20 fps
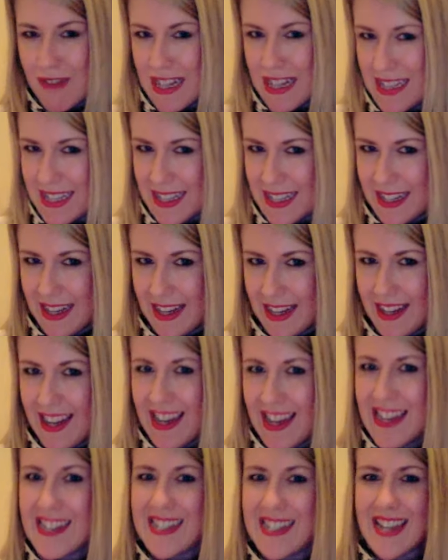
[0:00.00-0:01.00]
recently
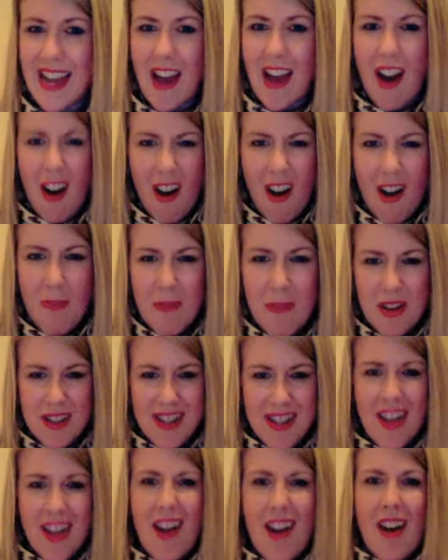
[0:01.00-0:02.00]
is
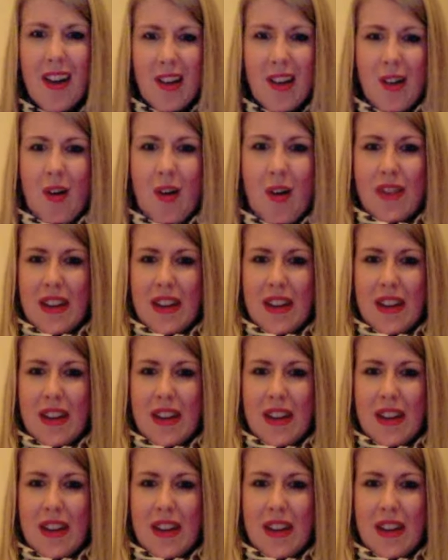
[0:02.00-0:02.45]
because they are long,